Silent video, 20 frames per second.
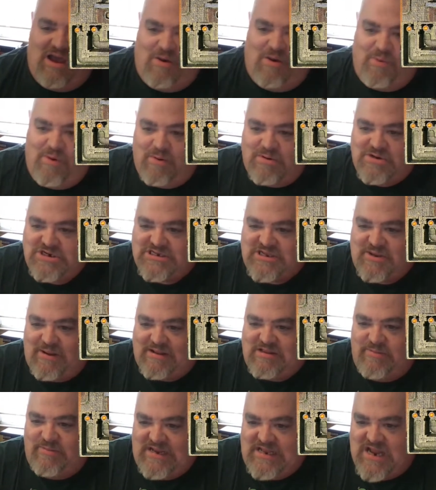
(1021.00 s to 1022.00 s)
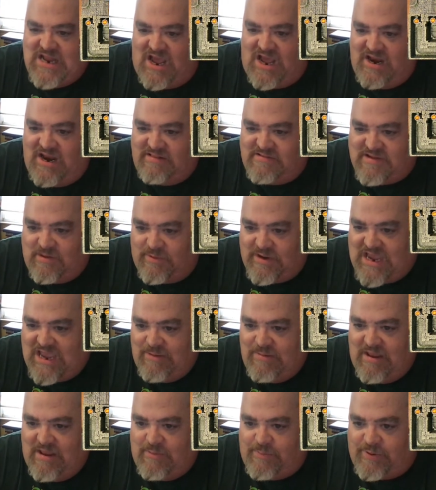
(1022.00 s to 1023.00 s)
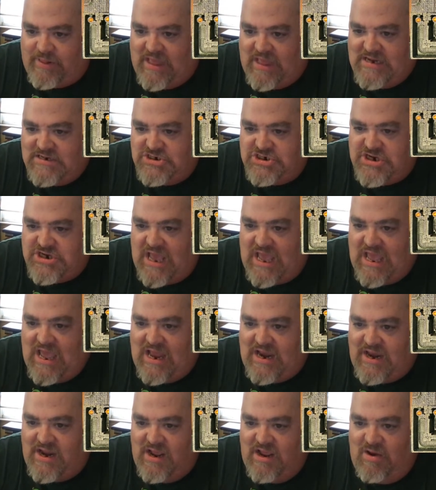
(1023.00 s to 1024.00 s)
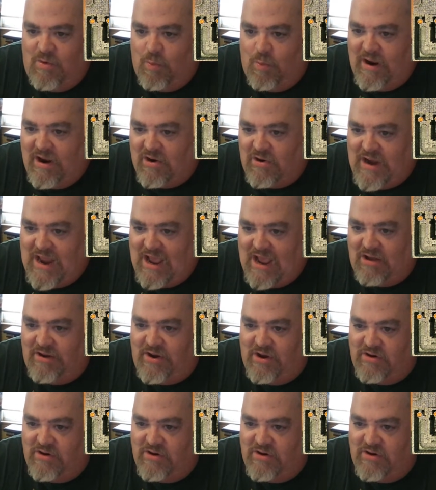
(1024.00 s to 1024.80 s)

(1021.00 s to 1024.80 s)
We were just about to be done, and someone came in and pledged, and we are now in